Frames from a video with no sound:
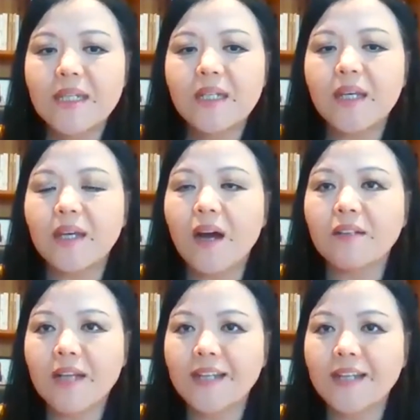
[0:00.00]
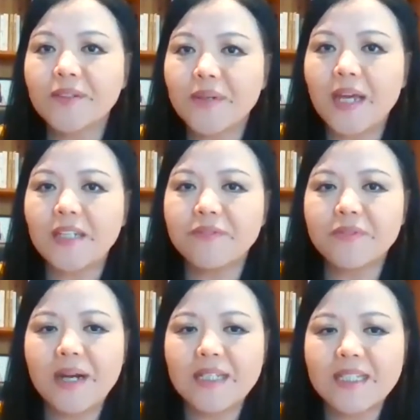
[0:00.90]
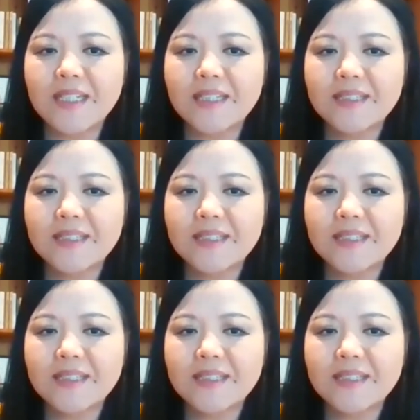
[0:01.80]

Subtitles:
in online creative writing.